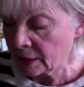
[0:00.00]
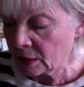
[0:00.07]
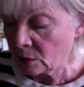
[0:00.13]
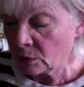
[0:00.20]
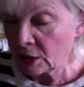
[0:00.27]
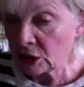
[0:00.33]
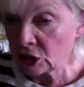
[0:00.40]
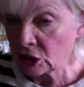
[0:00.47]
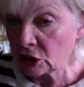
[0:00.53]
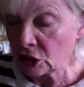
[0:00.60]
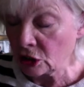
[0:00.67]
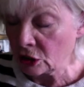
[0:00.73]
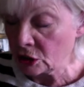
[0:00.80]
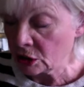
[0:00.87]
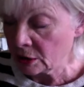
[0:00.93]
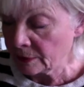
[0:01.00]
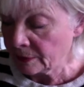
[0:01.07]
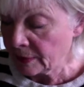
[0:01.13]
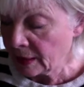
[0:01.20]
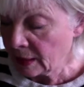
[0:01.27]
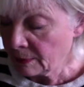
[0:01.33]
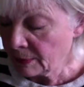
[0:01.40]
Well, it should,
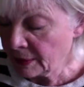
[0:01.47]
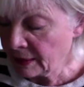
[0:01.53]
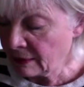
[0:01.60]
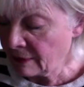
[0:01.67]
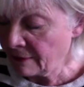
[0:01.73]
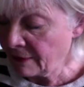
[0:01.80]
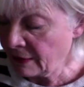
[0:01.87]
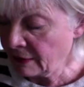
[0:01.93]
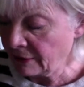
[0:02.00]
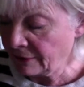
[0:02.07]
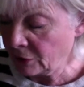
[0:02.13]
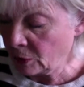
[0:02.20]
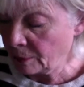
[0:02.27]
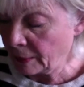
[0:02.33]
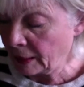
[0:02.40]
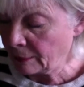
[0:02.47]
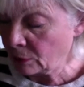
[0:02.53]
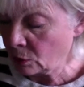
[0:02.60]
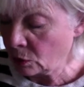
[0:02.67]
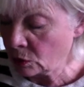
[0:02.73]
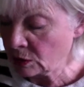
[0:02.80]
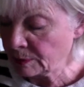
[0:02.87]
but there are very few
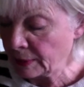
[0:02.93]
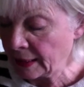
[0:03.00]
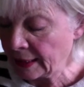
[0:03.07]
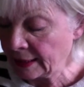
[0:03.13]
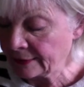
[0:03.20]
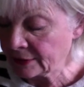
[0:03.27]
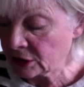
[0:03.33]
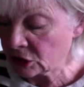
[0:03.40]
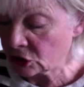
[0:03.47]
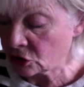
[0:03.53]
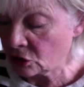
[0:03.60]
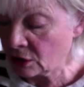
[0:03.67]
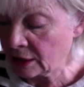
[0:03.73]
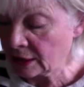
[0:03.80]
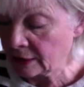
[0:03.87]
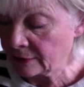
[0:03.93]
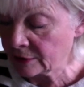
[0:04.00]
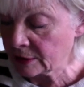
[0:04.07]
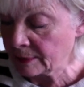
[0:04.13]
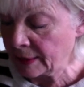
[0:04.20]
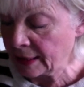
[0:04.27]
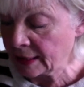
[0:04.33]
people whose beliefs are strong enough
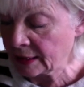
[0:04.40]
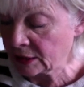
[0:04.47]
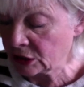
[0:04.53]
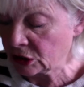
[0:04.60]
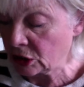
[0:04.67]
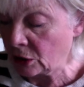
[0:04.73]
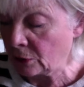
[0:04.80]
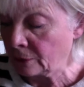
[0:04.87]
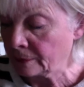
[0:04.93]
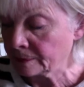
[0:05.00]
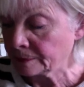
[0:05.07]
to make it so.